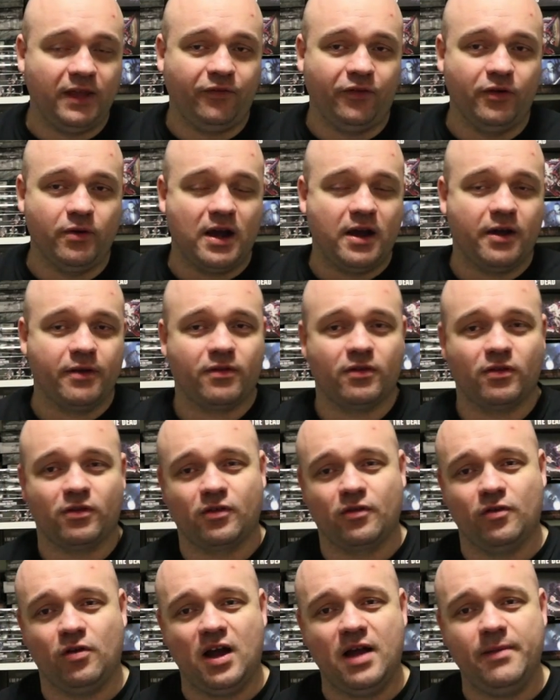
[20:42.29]
If you are a
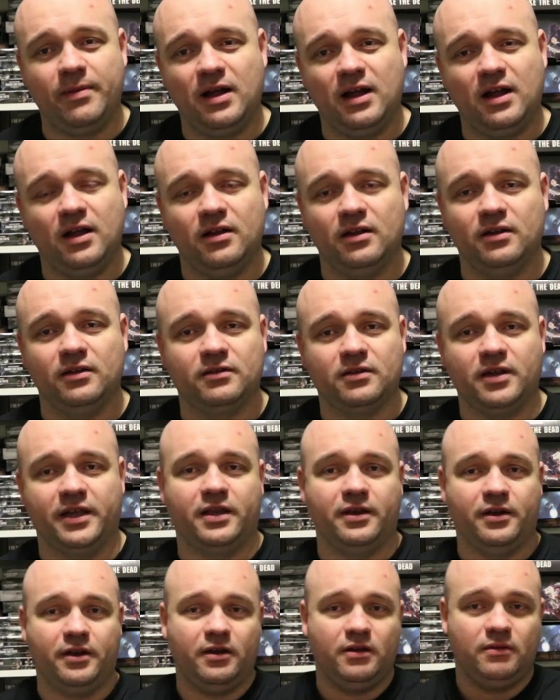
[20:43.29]
subscriber,
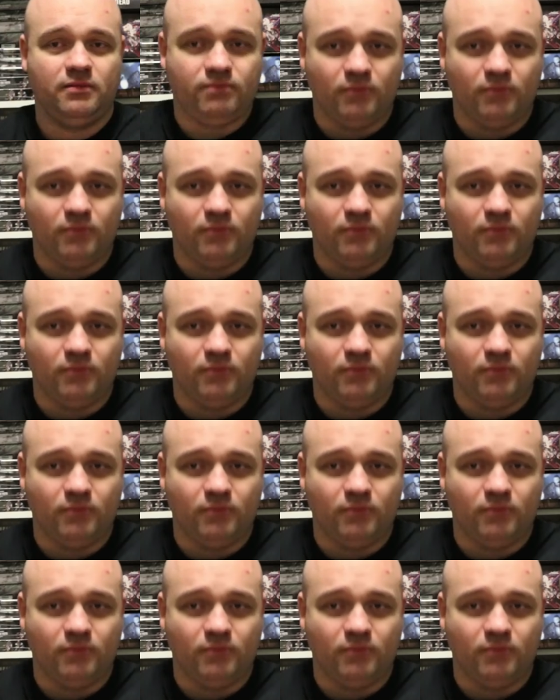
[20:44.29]
like, you know,